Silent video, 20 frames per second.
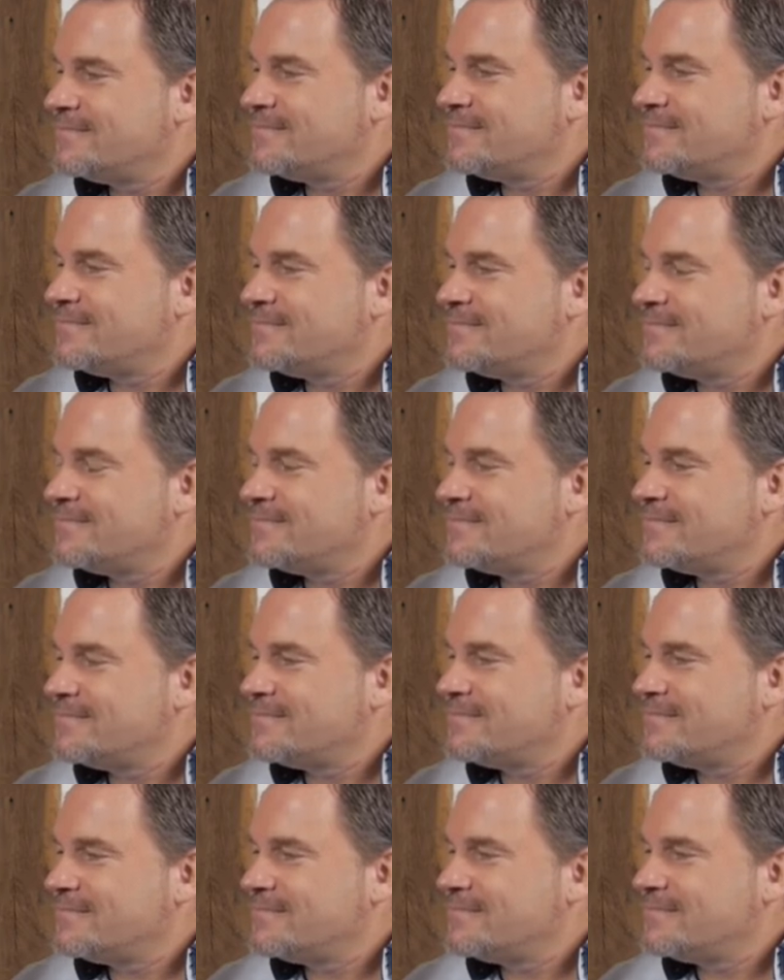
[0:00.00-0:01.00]

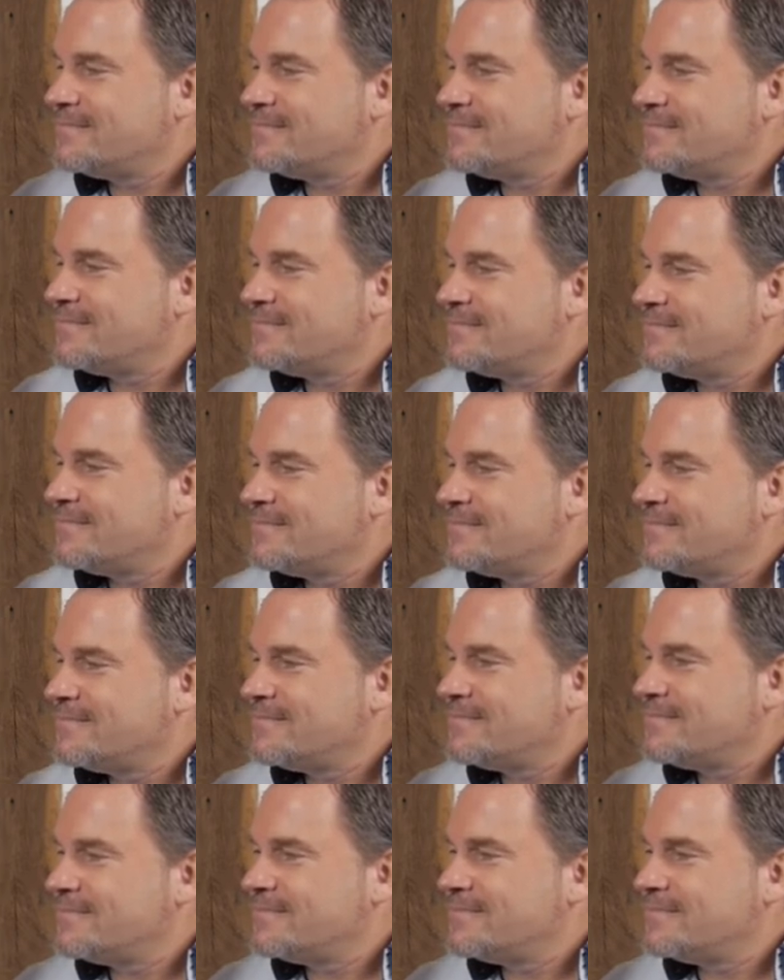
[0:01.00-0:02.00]

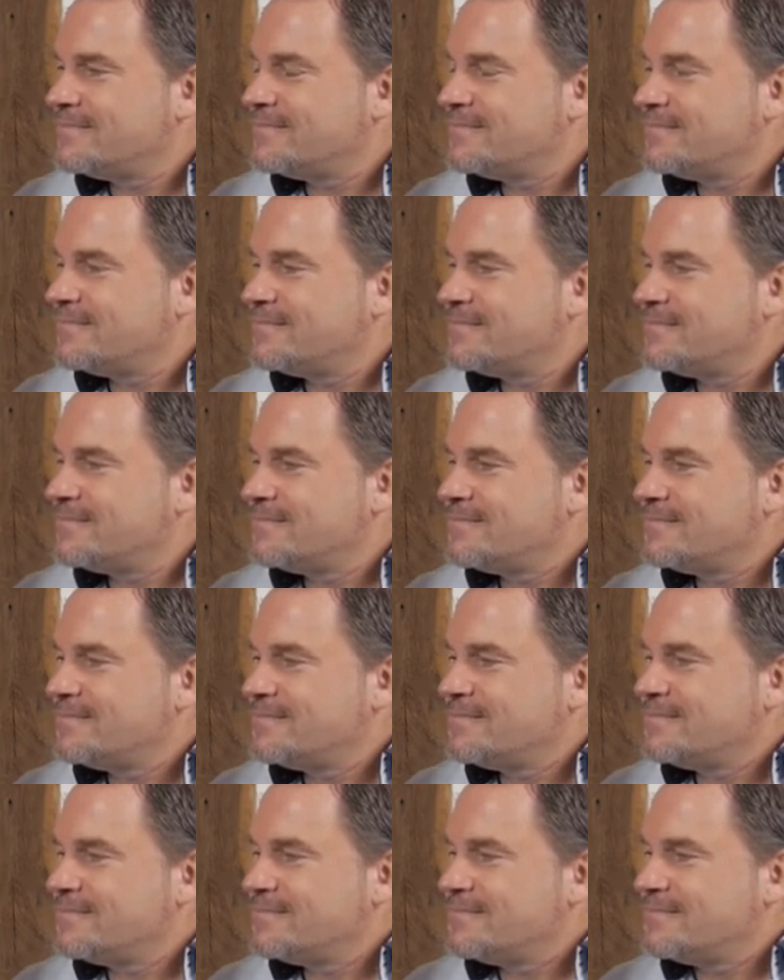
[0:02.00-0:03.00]

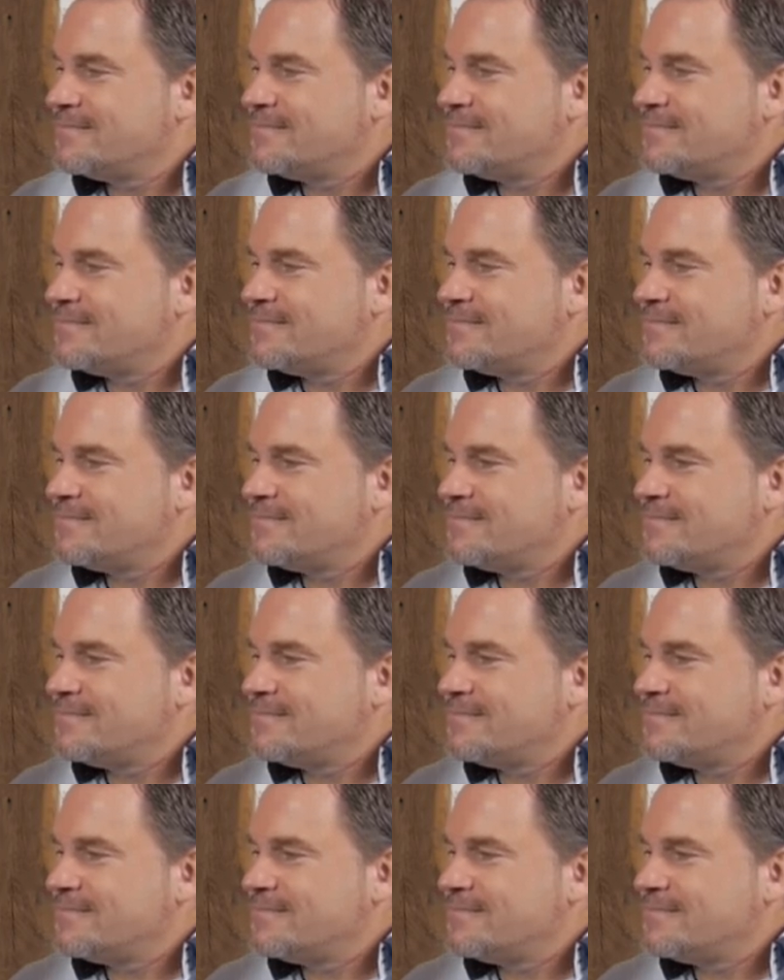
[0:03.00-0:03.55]
No words are spoken by the person on screen.